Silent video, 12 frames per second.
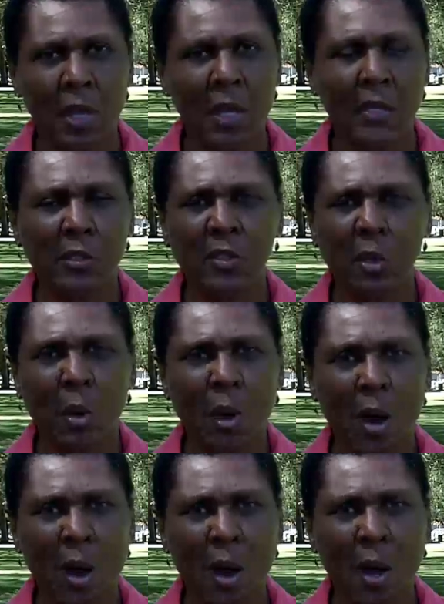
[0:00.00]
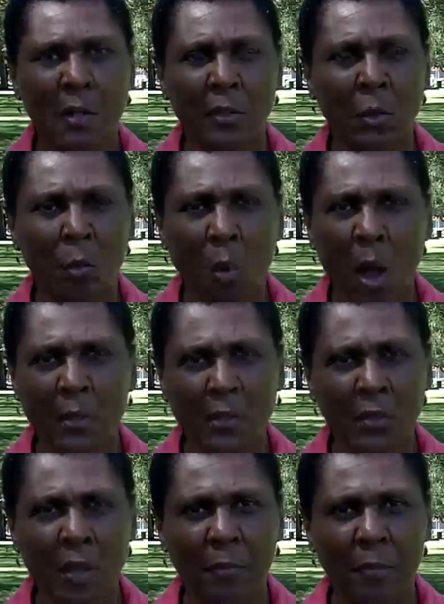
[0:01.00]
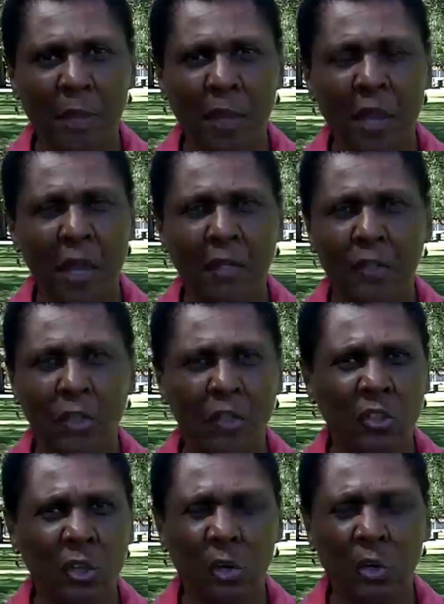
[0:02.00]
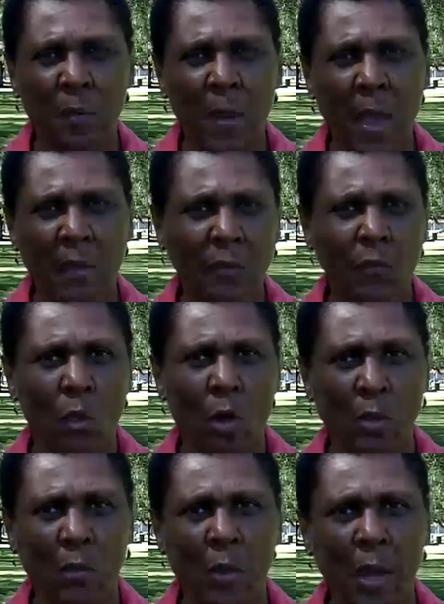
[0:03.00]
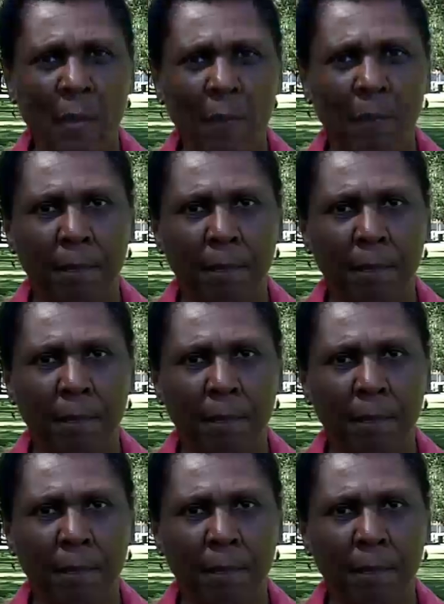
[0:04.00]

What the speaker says: It's so hard to watch something and just turn your back and walk away.